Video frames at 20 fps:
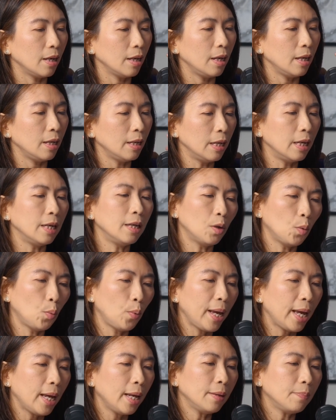in a
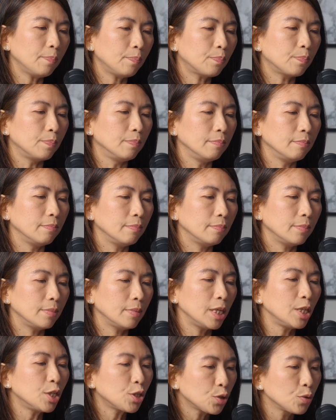way,
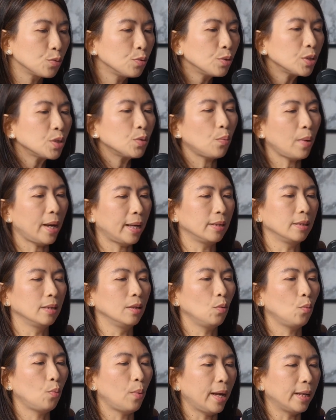issues
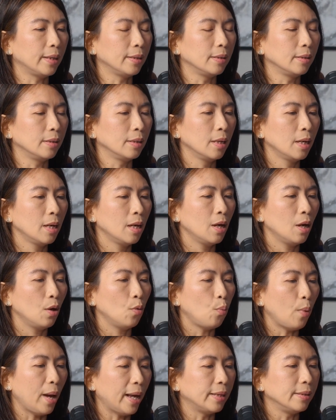when
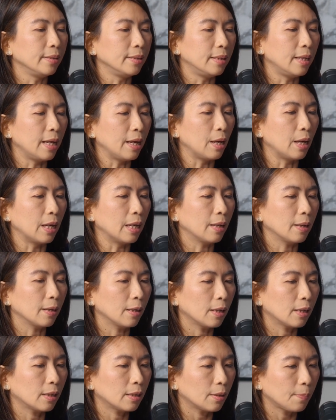they
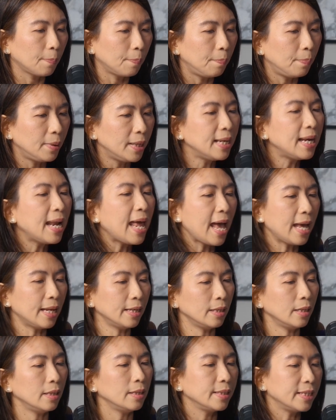
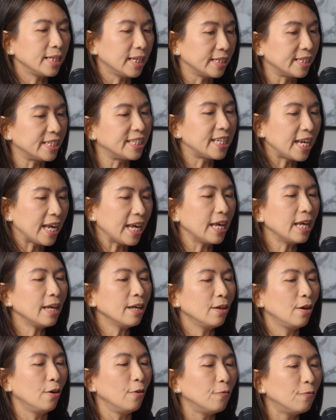plan their day
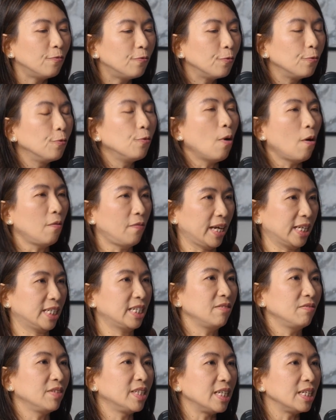full of
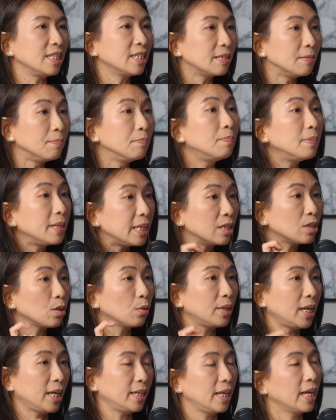activities simply
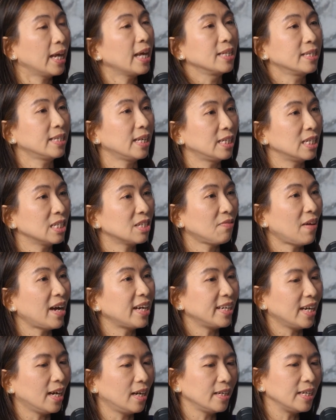so that they can satisfy
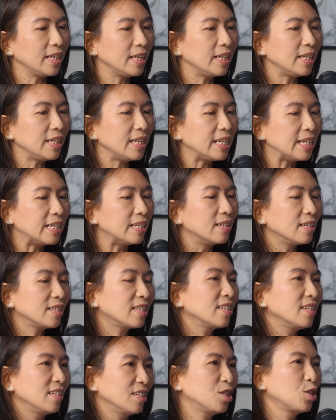their inner
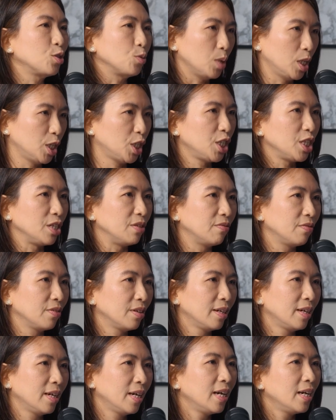thirst to achieve.
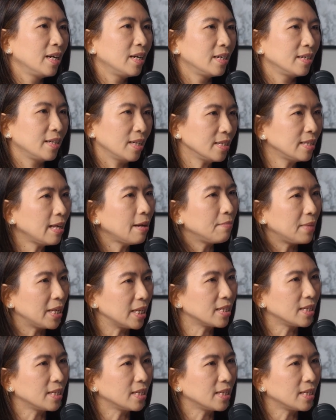Does that make